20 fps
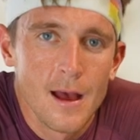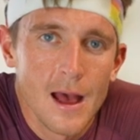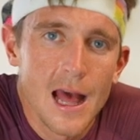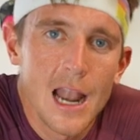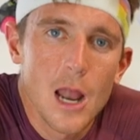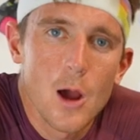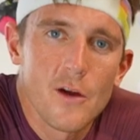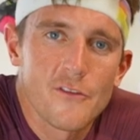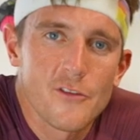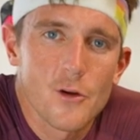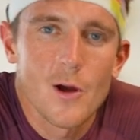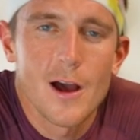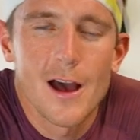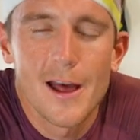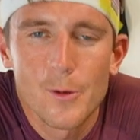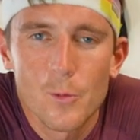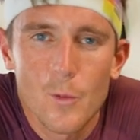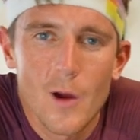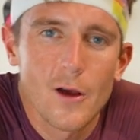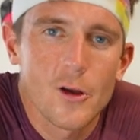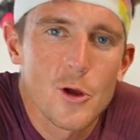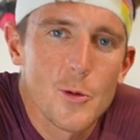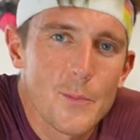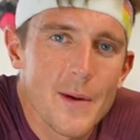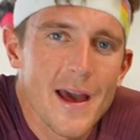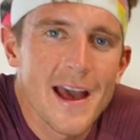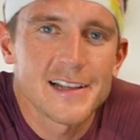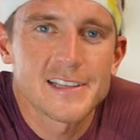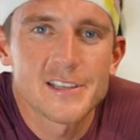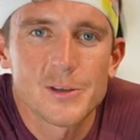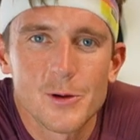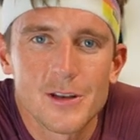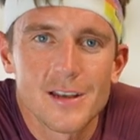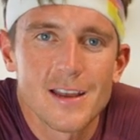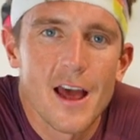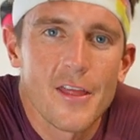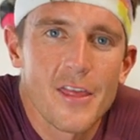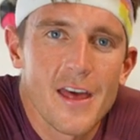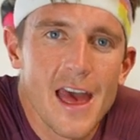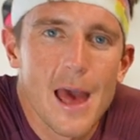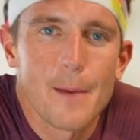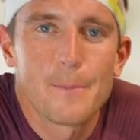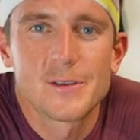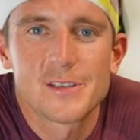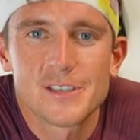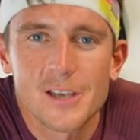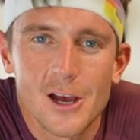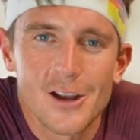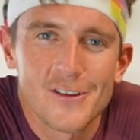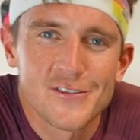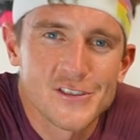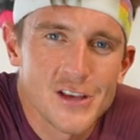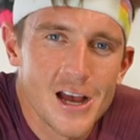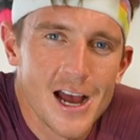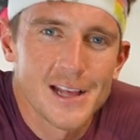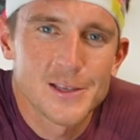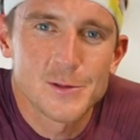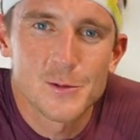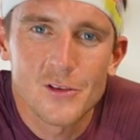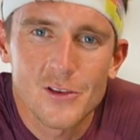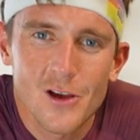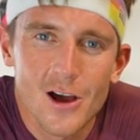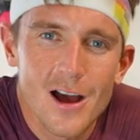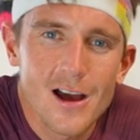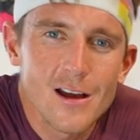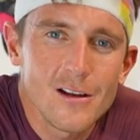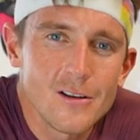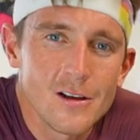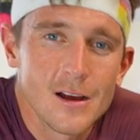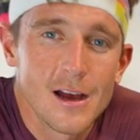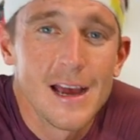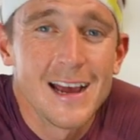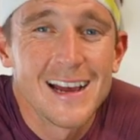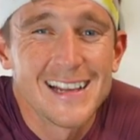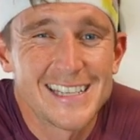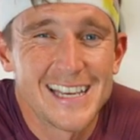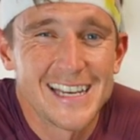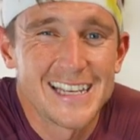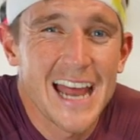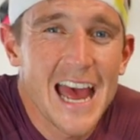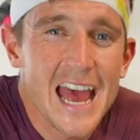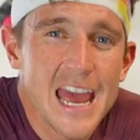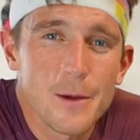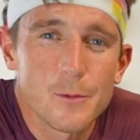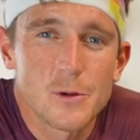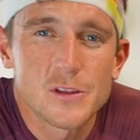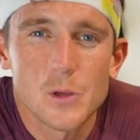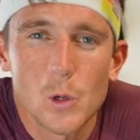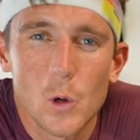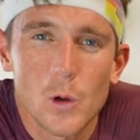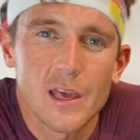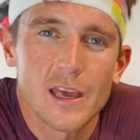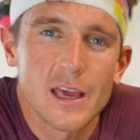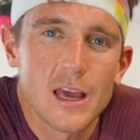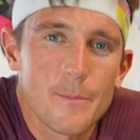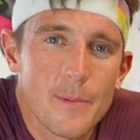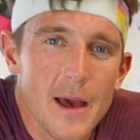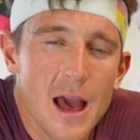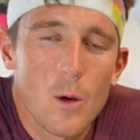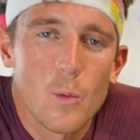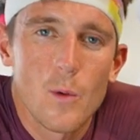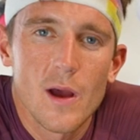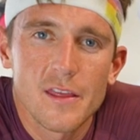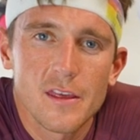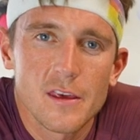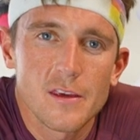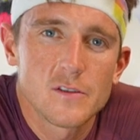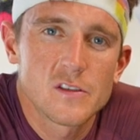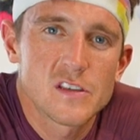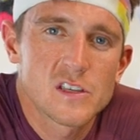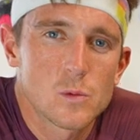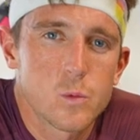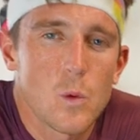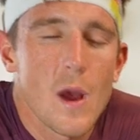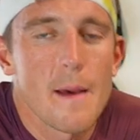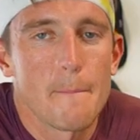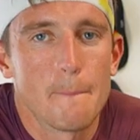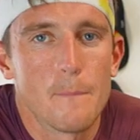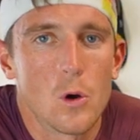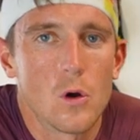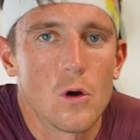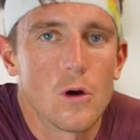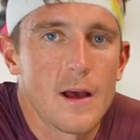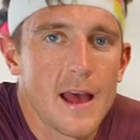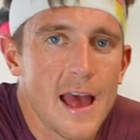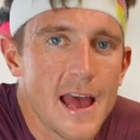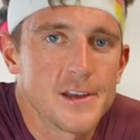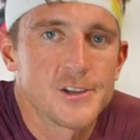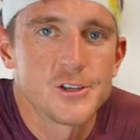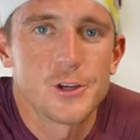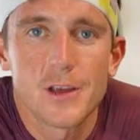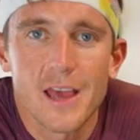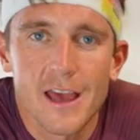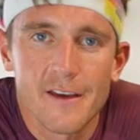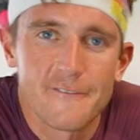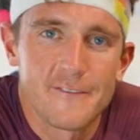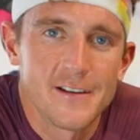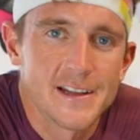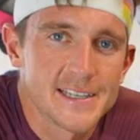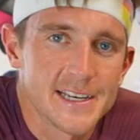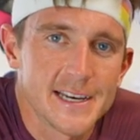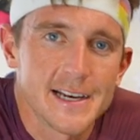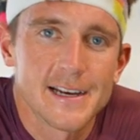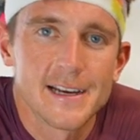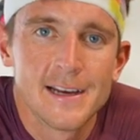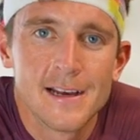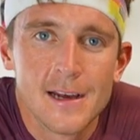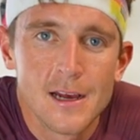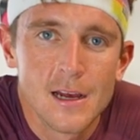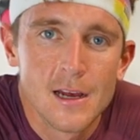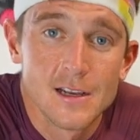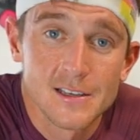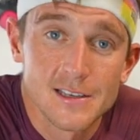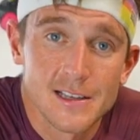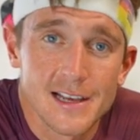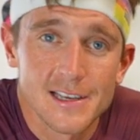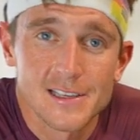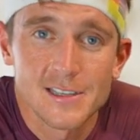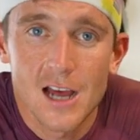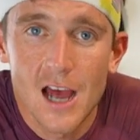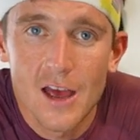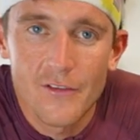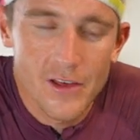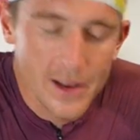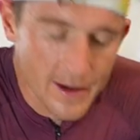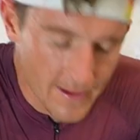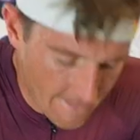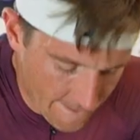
Hello everyone, welcome back to another episode of Science with Kyle. Today we're talking about whether you sweat more as you get fitter. So let's dive in.